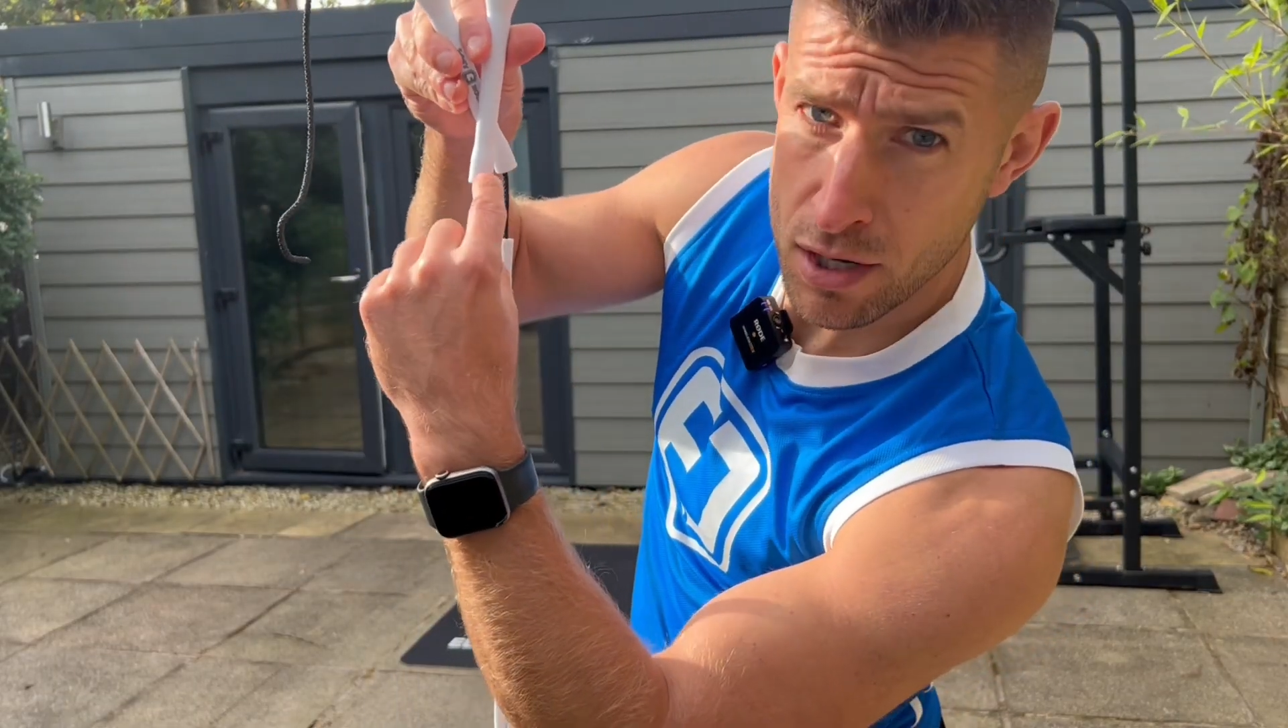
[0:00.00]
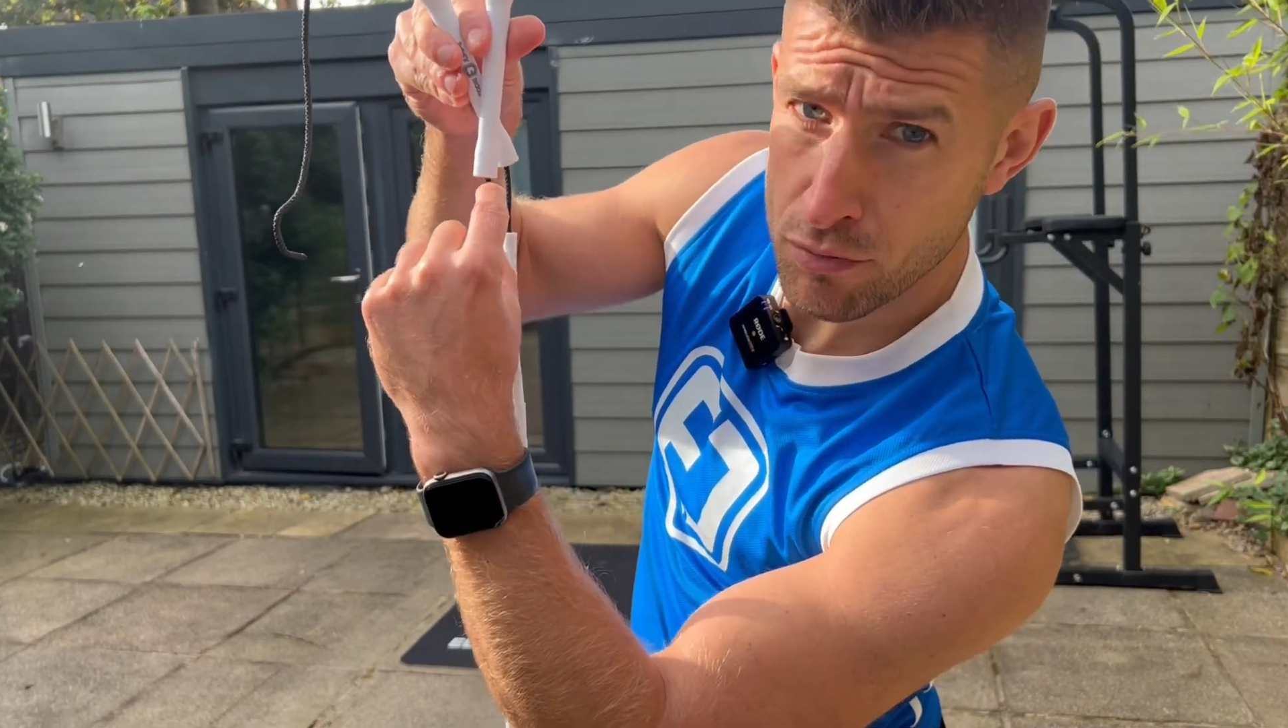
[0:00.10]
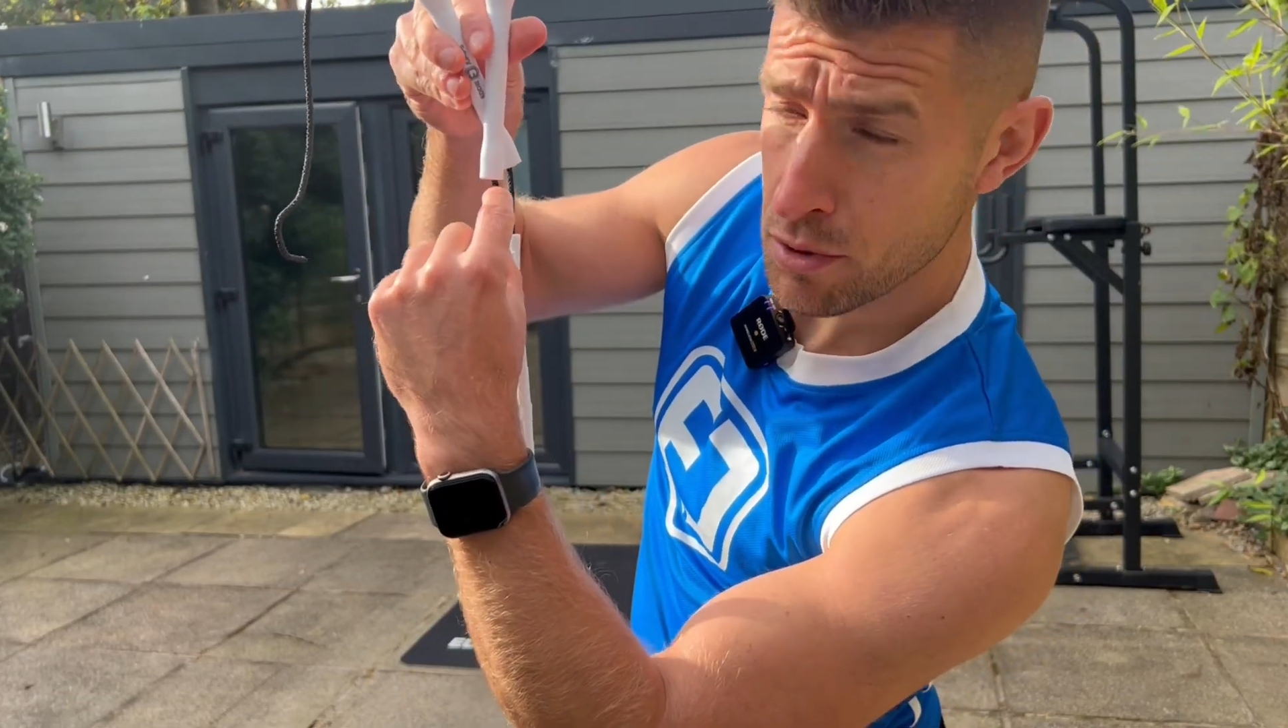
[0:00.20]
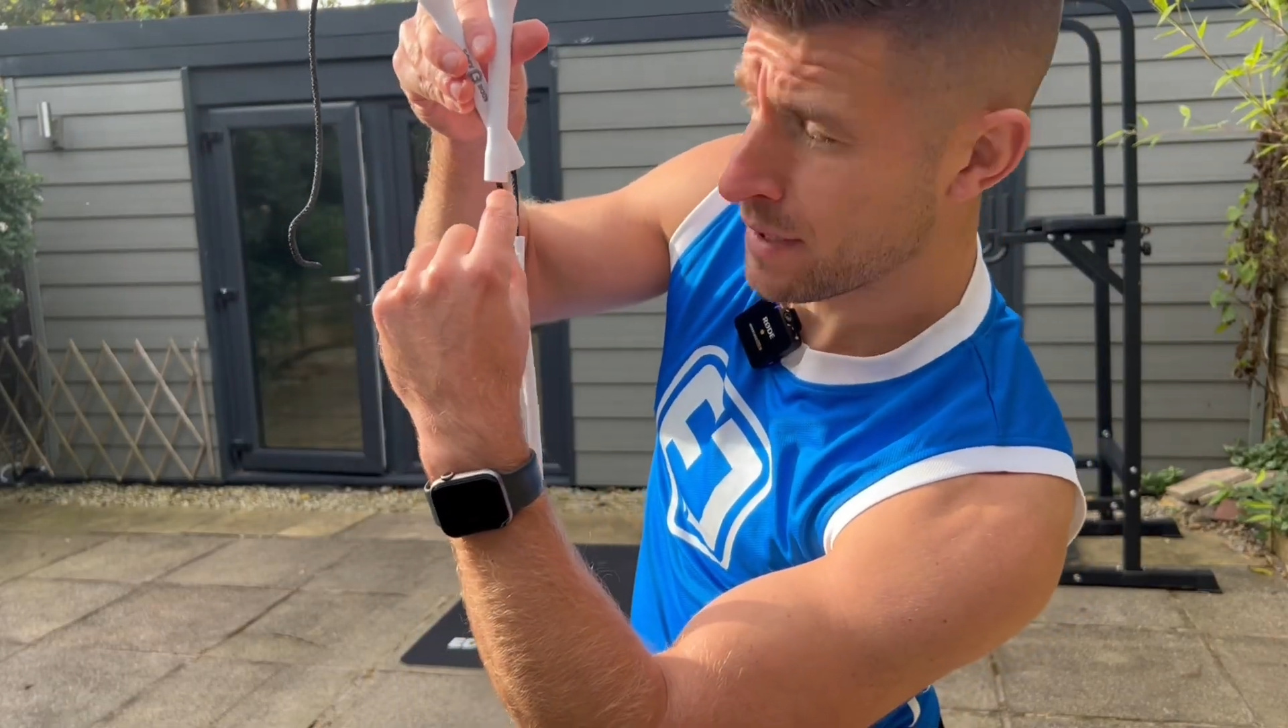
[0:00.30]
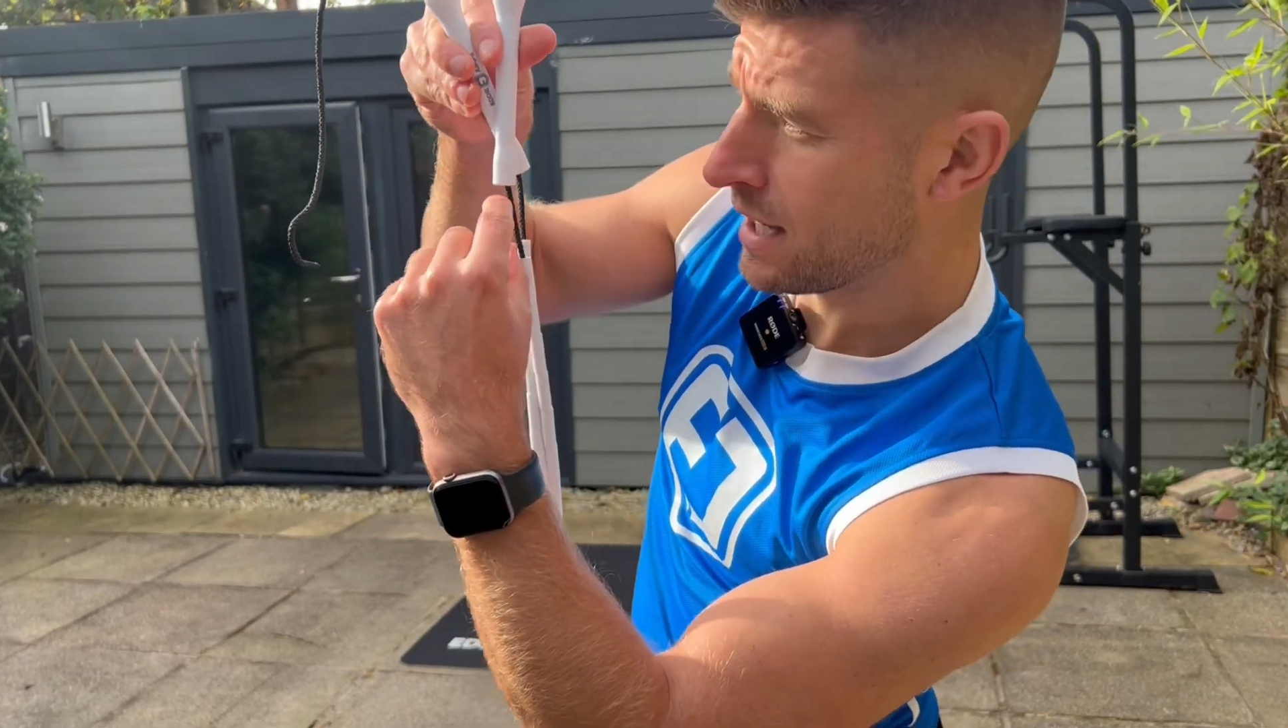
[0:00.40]
of
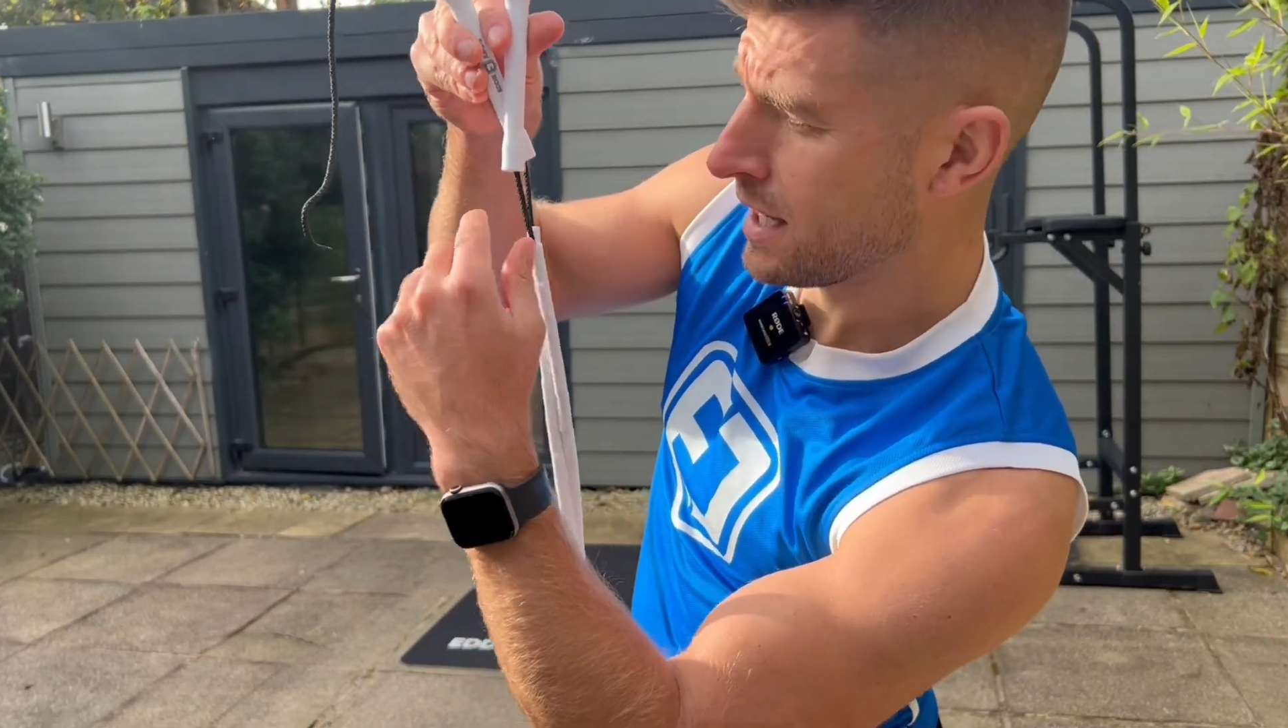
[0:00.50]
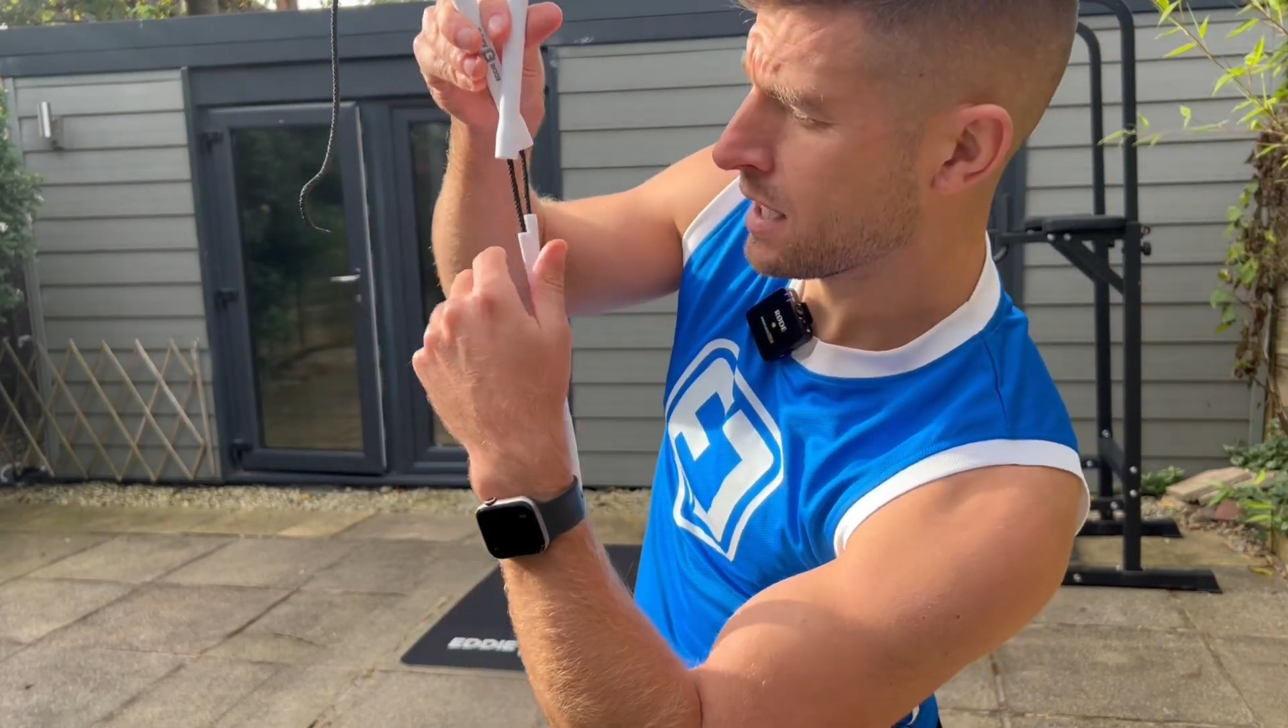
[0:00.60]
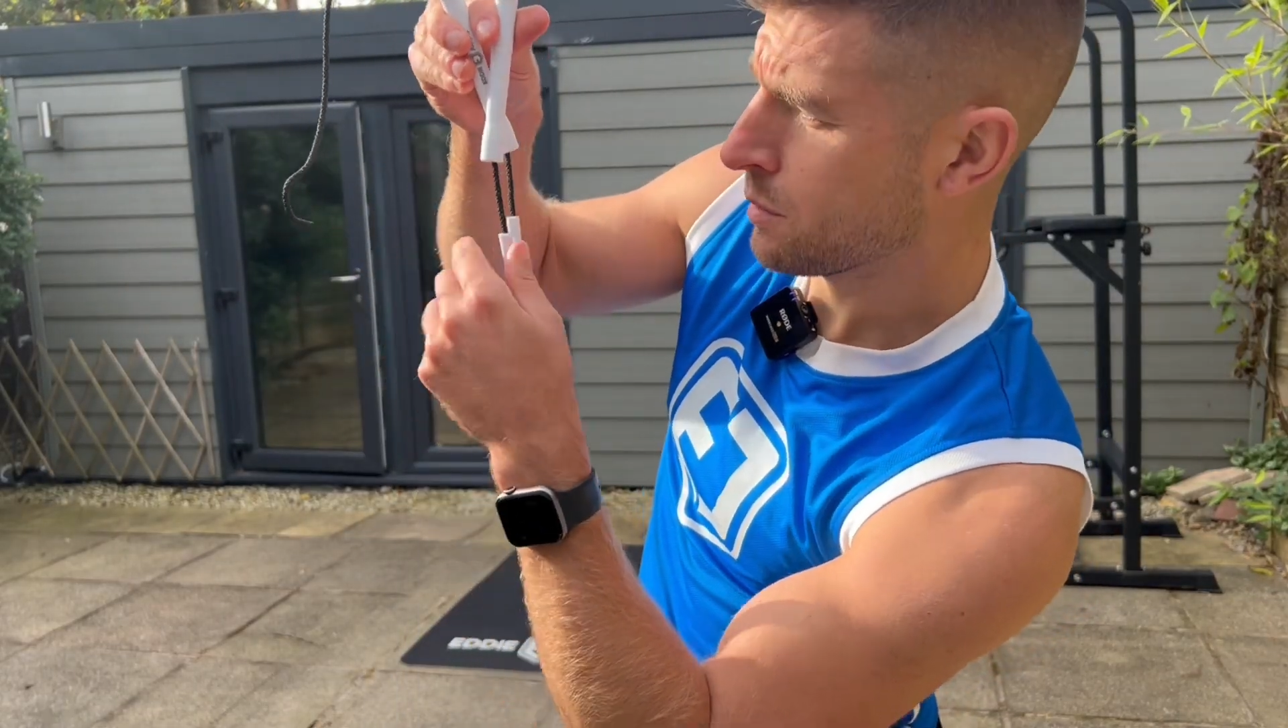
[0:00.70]
room here.